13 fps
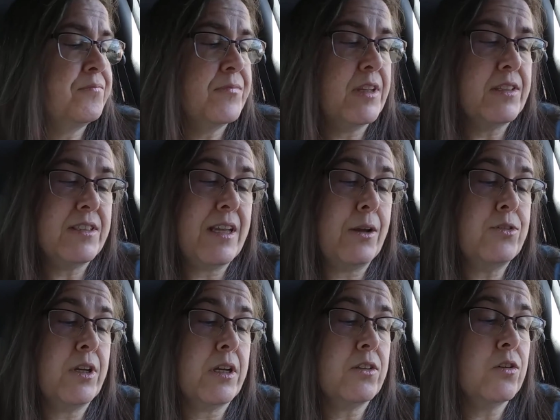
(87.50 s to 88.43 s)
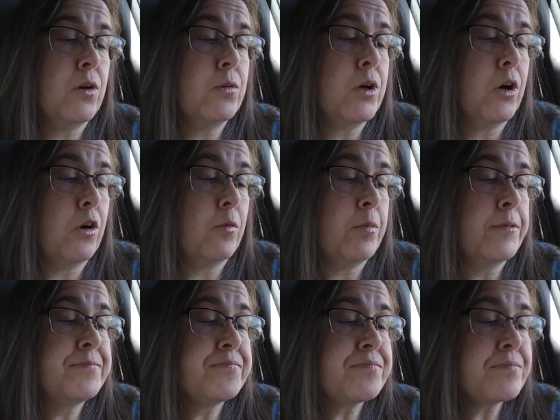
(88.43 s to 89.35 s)
it sounds like it's low carb,
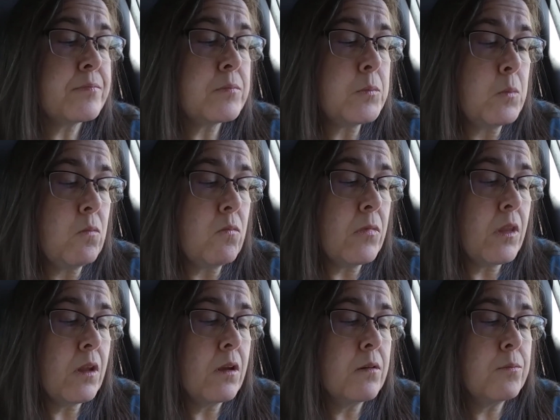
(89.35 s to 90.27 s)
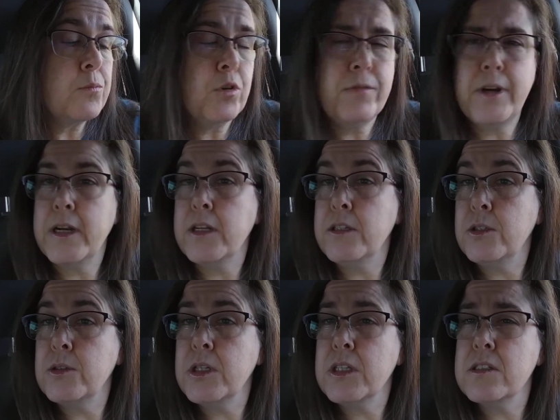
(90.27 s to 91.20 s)
provided
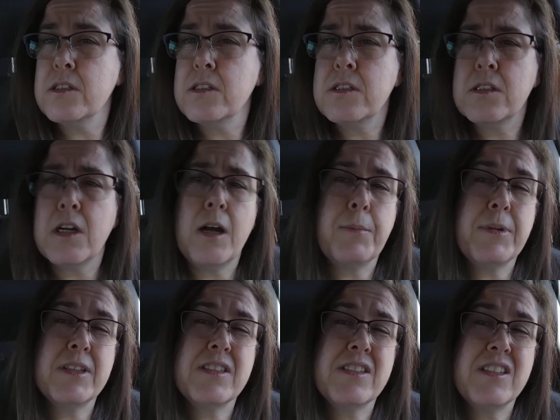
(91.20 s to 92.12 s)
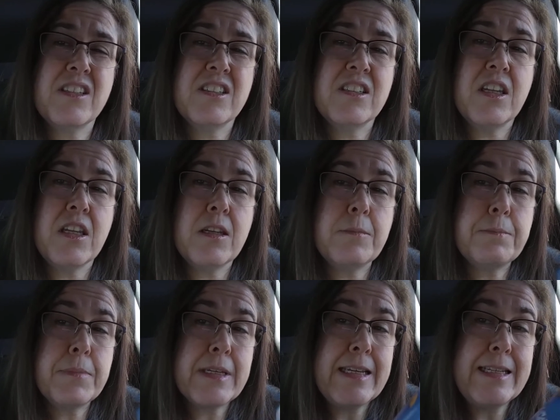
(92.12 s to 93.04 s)
you can stop at 16
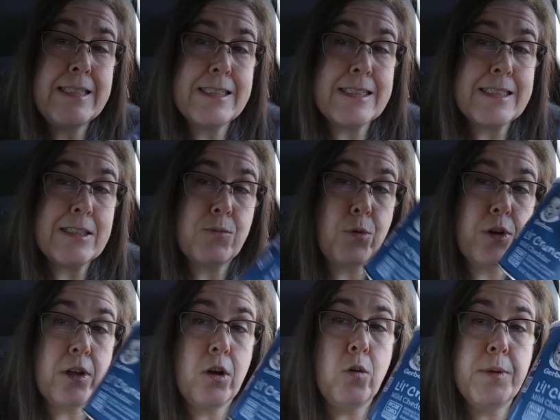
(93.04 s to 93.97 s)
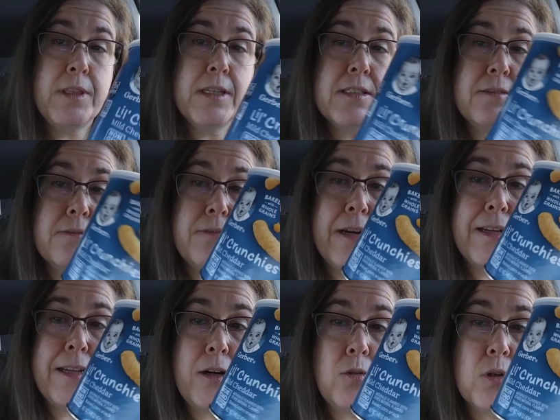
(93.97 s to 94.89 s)
pieces. We're going to open this and
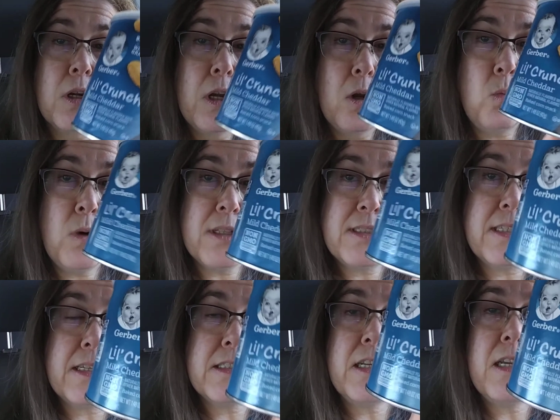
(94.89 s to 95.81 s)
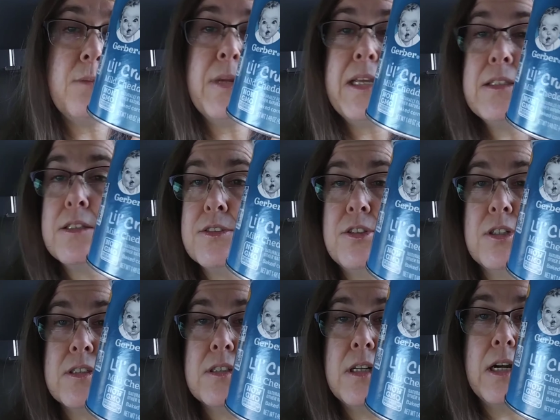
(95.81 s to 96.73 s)
find out what 16 pieces
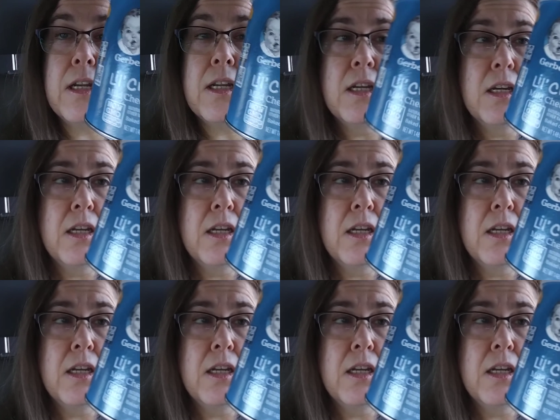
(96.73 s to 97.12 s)
looks like,